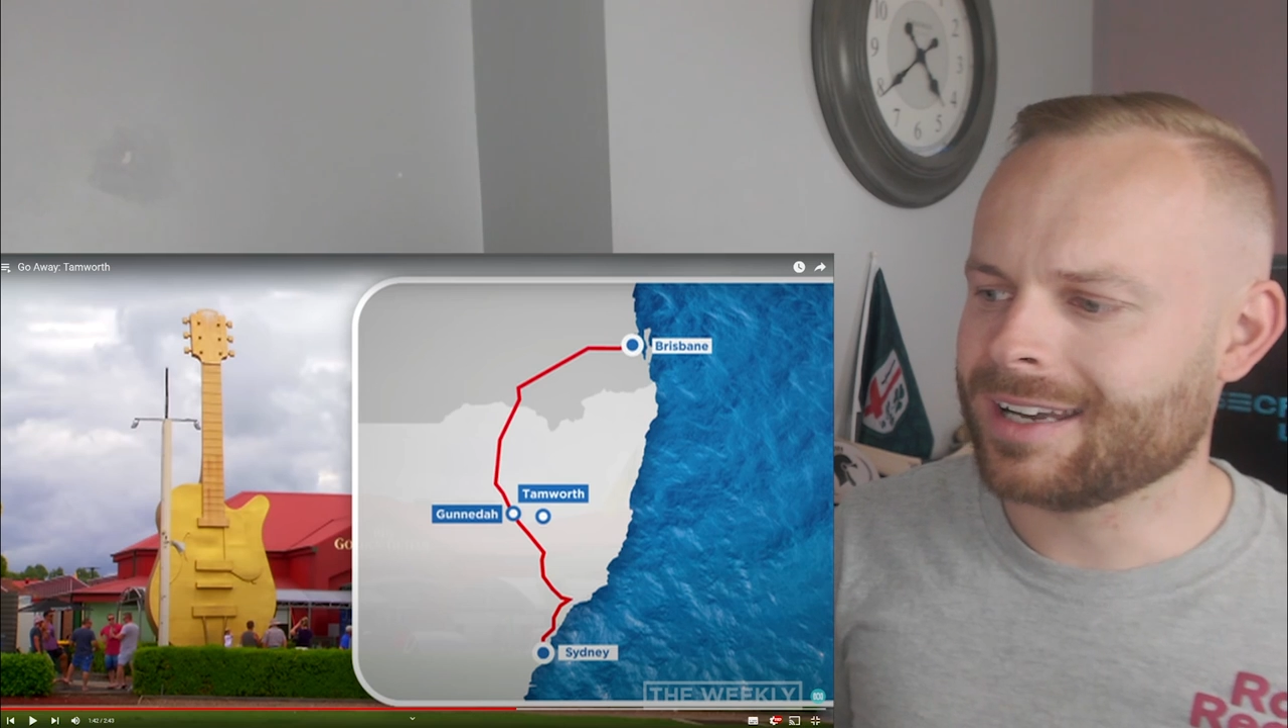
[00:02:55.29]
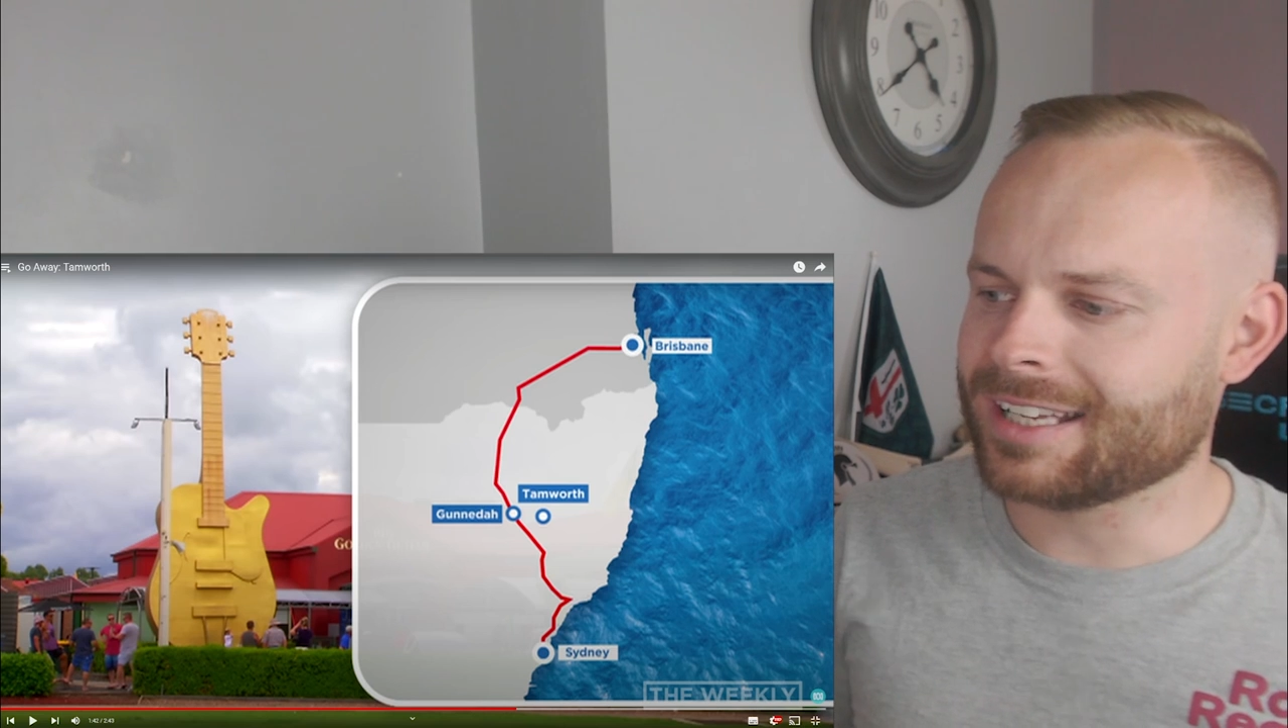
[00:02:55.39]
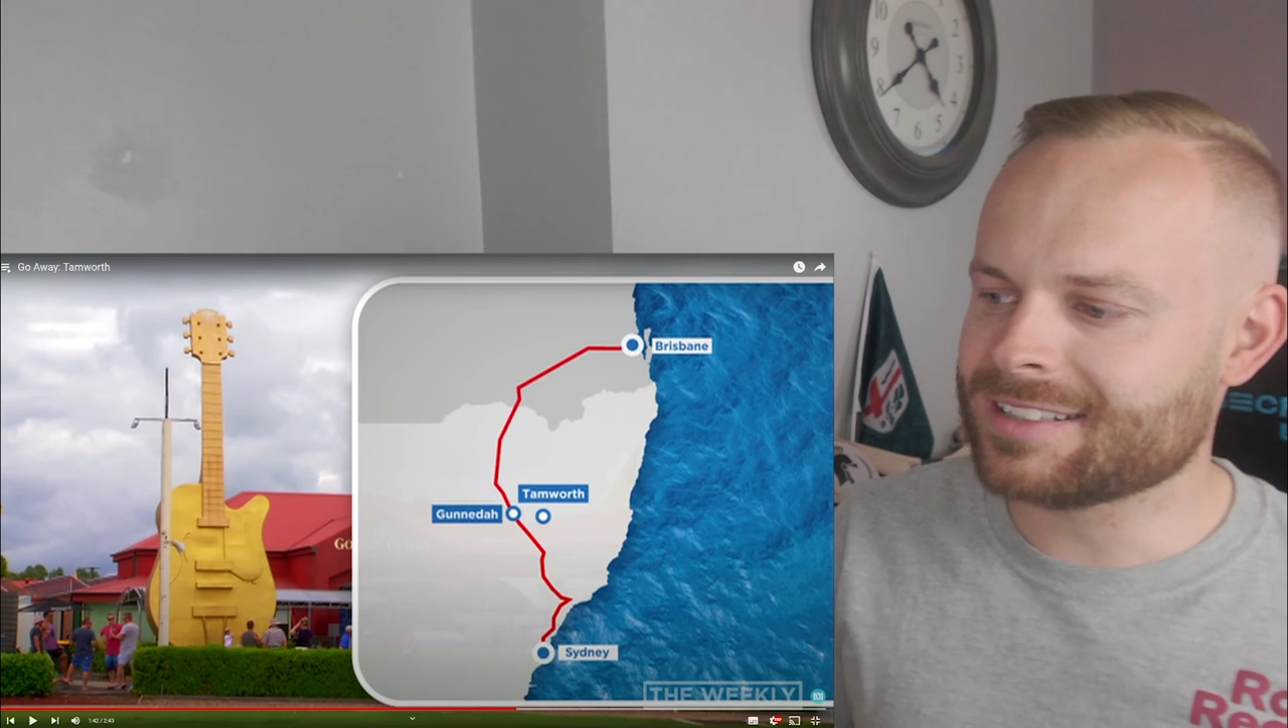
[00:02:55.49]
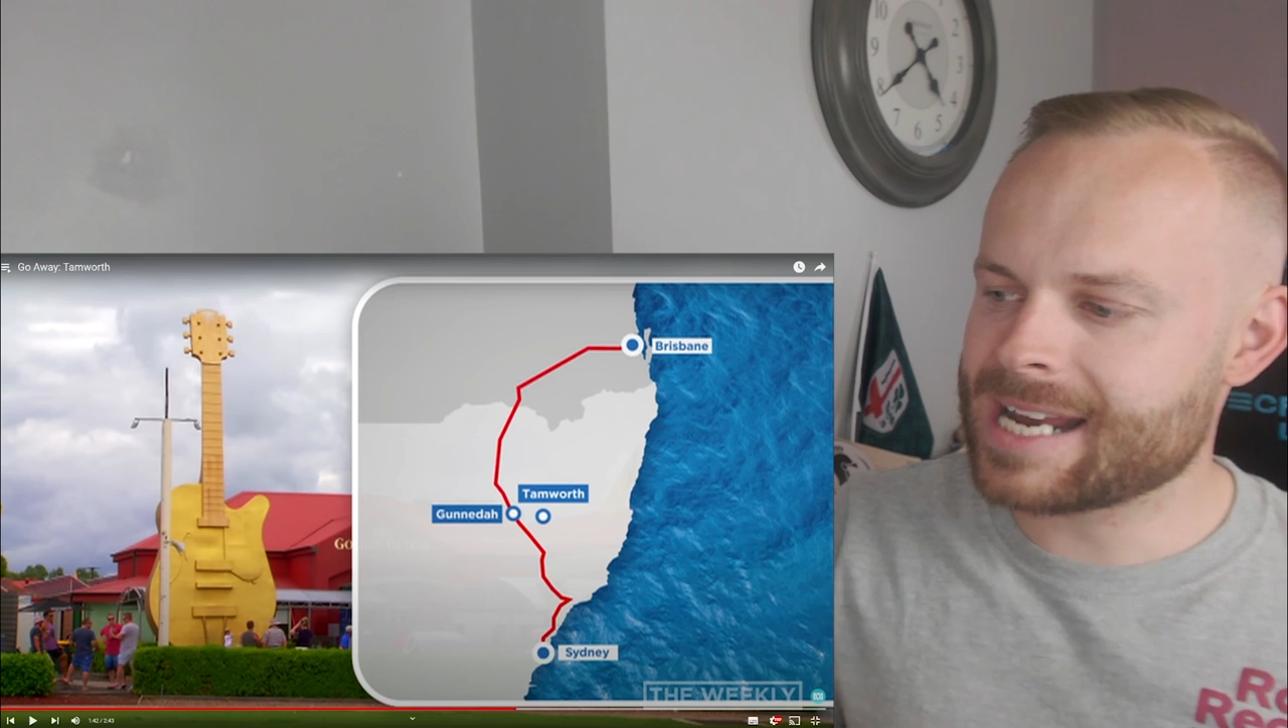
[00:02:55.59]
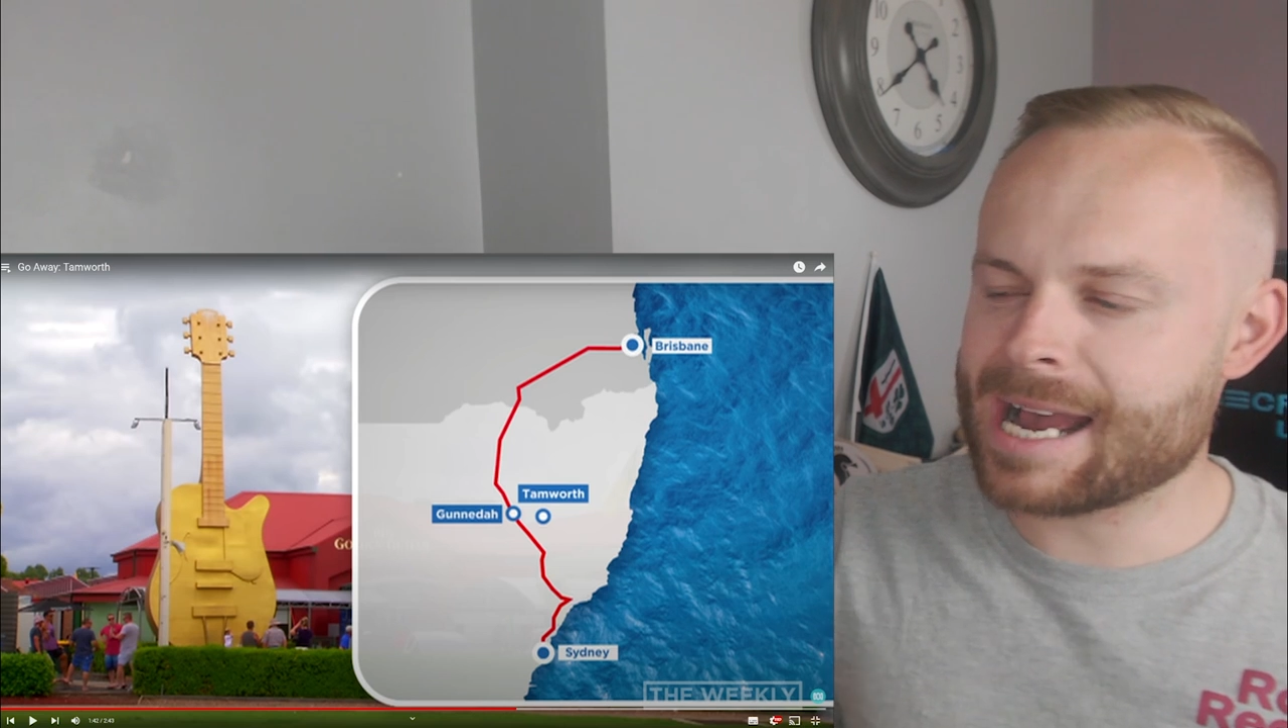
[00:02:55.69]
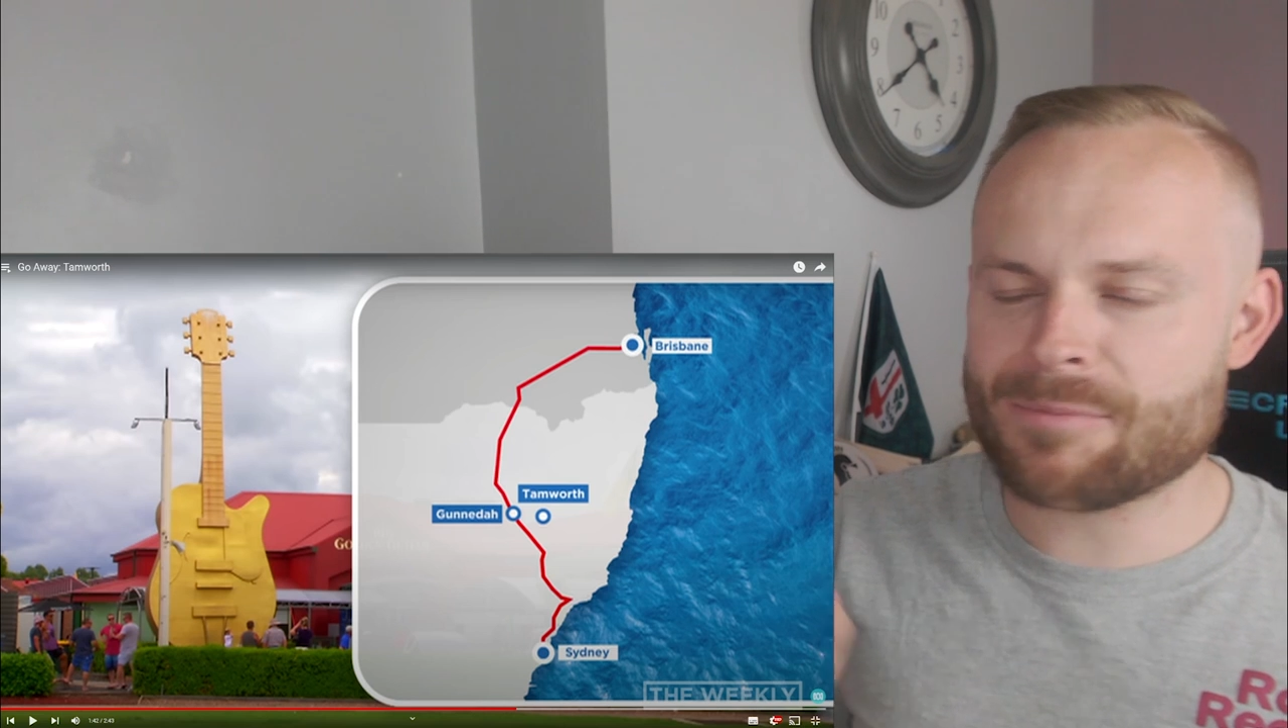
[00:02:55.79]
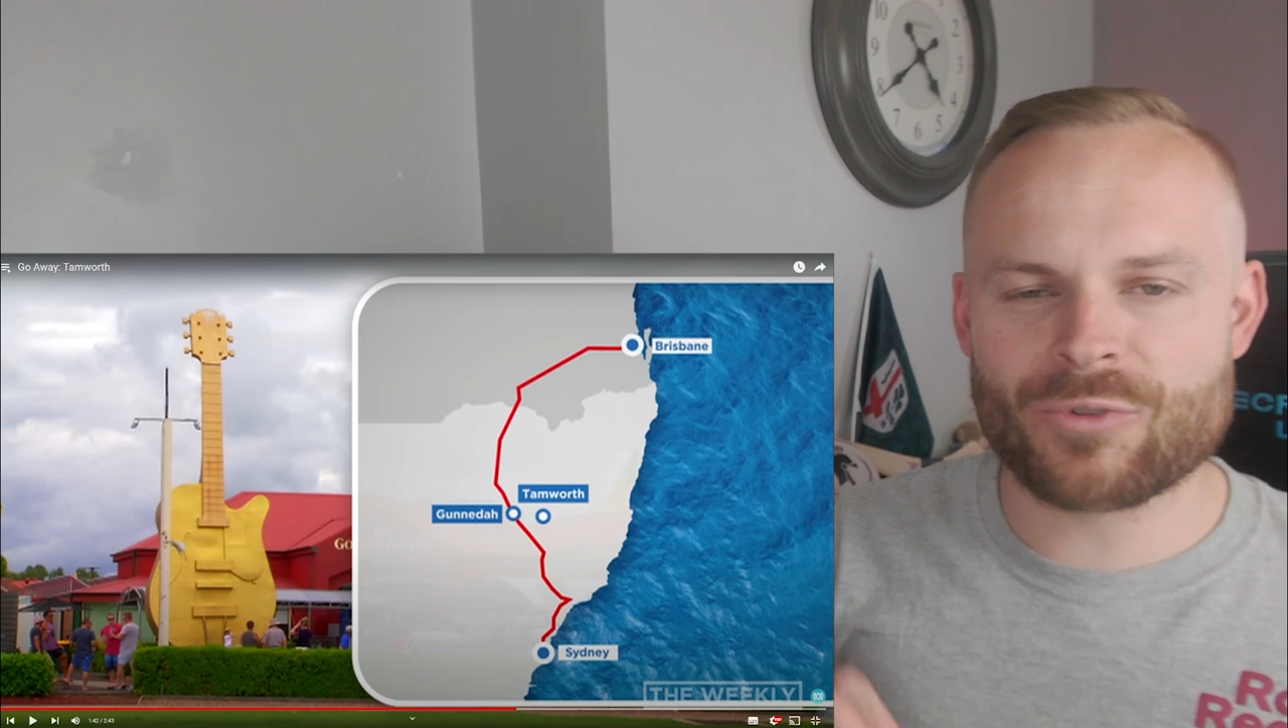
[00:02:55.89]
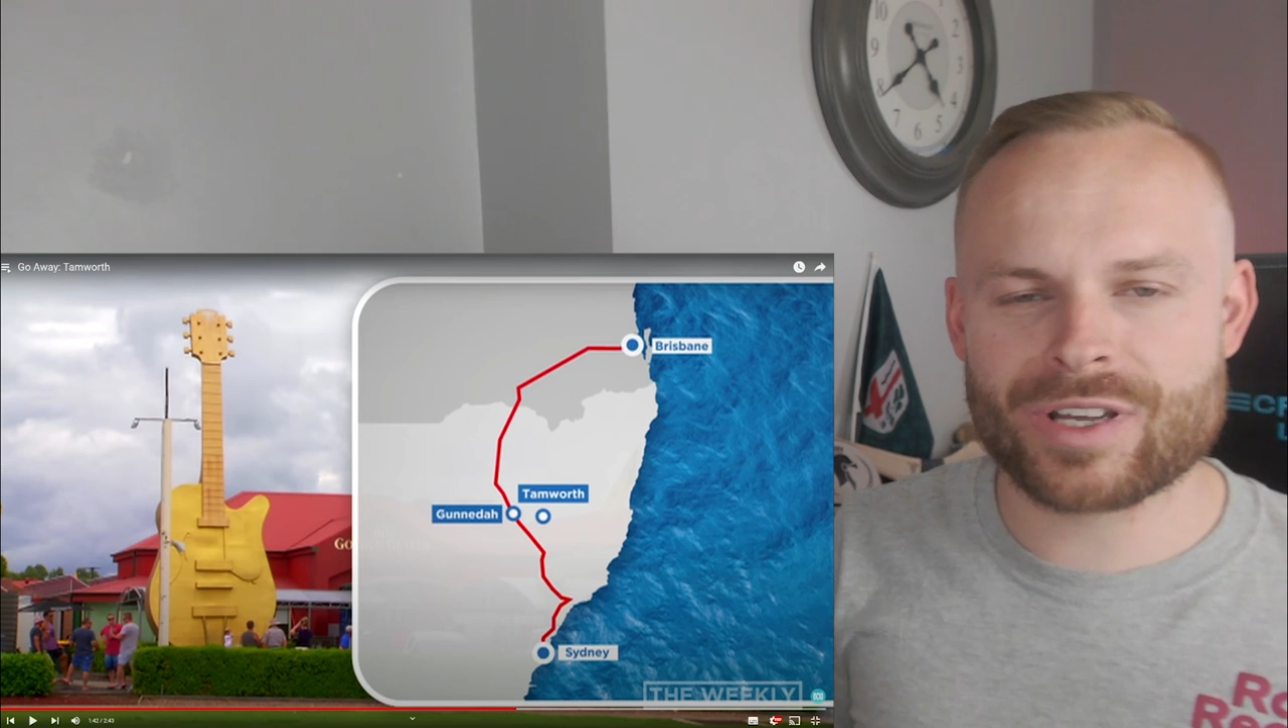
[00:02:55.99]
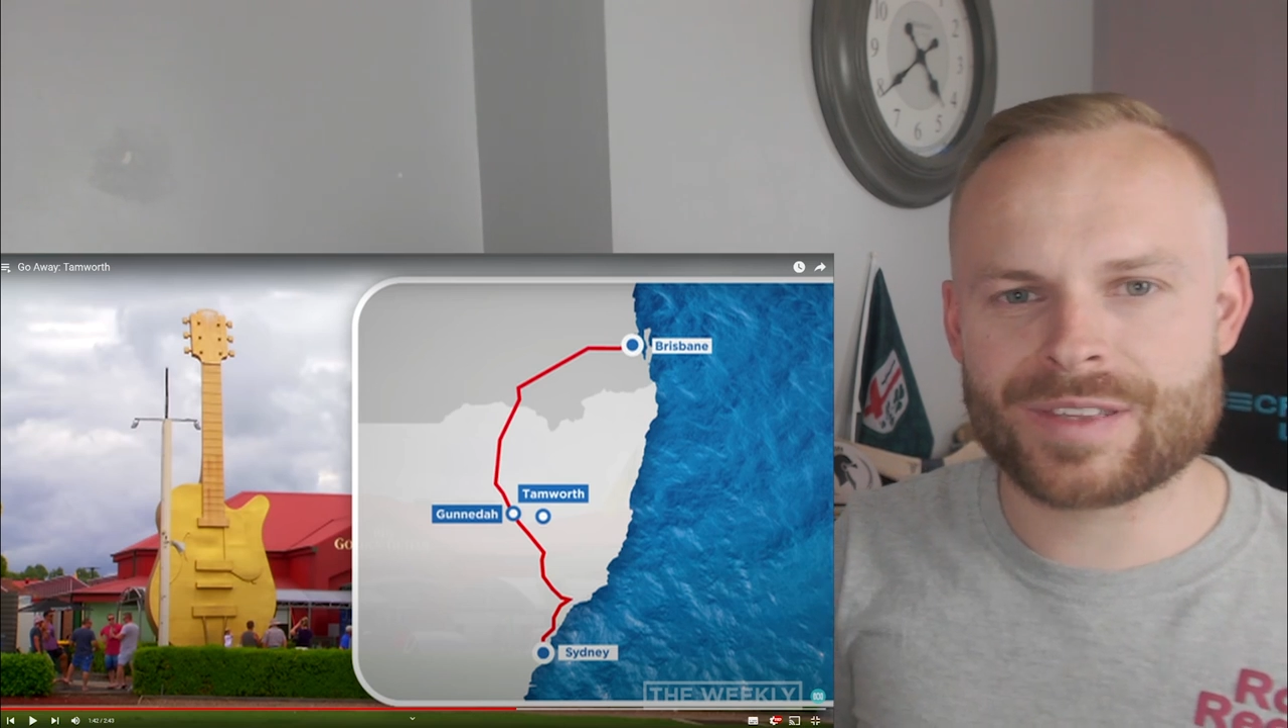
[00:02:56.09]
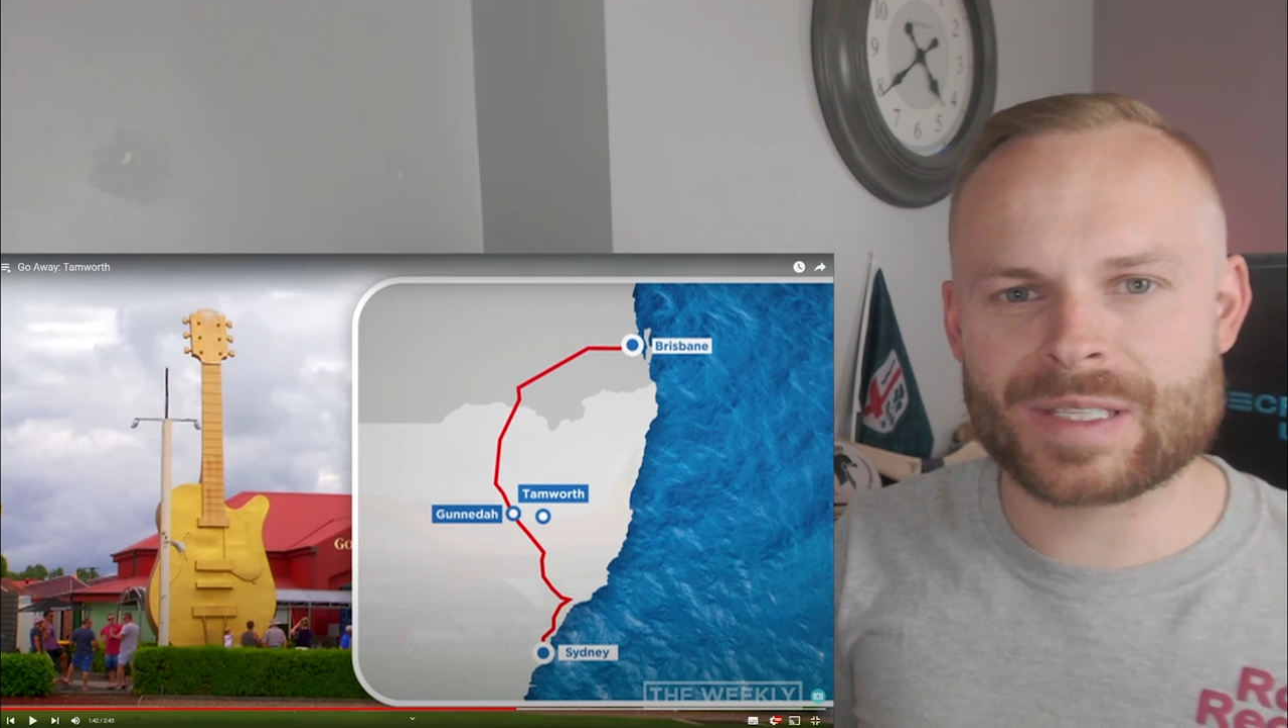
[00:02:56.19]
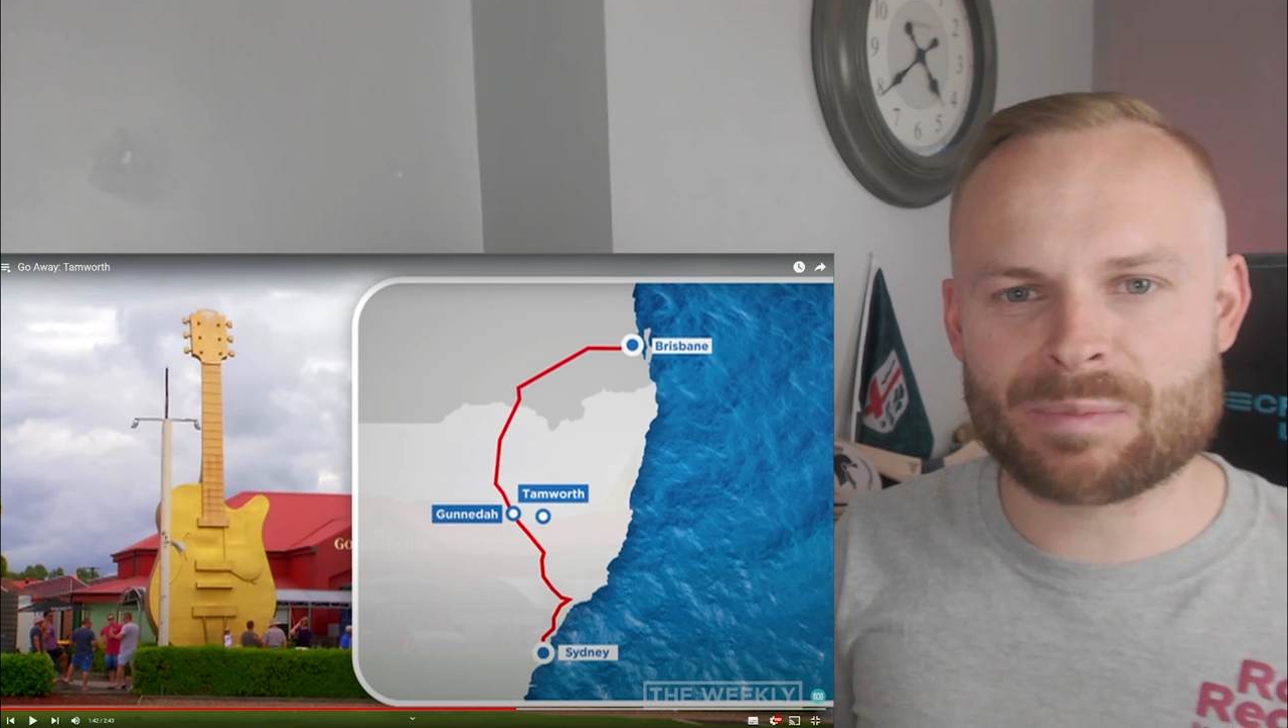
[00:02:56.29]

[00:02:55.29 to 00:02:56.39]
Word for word: and Tamworth is